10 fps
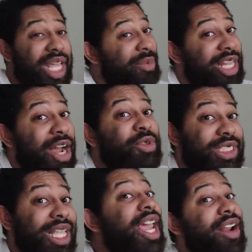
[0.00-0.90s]
I mean, I
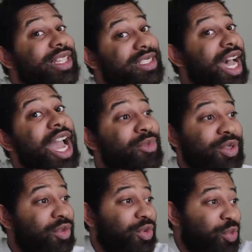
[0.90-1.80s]
was there at the
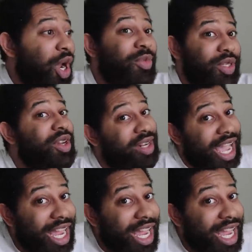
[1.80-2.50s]
time of her popularity.